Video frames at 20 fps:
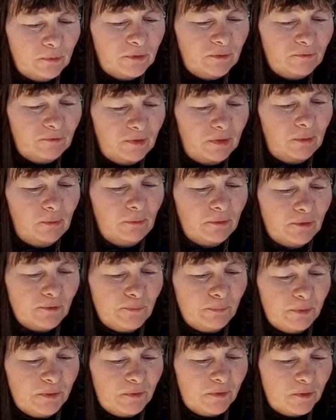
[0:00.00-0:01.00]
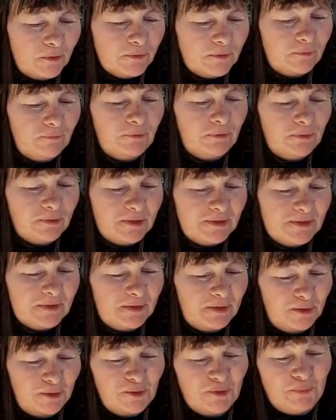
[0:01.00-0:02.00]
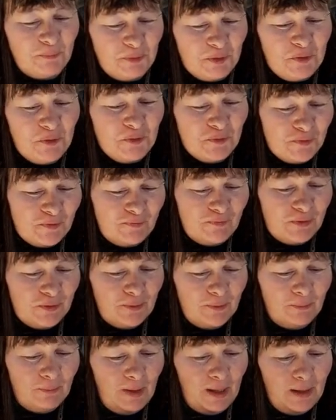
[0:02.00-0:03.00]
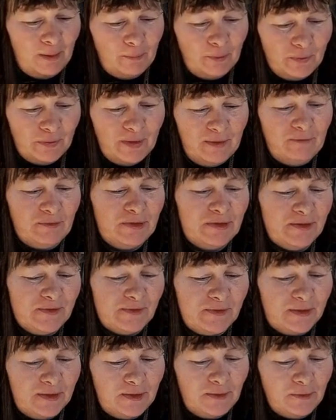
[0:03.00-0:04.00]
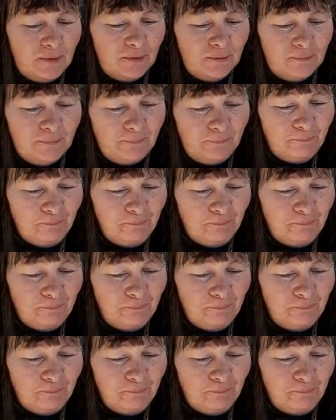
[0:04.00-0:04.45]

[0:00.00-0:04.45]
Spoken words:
deserters because of you. I will never desert you."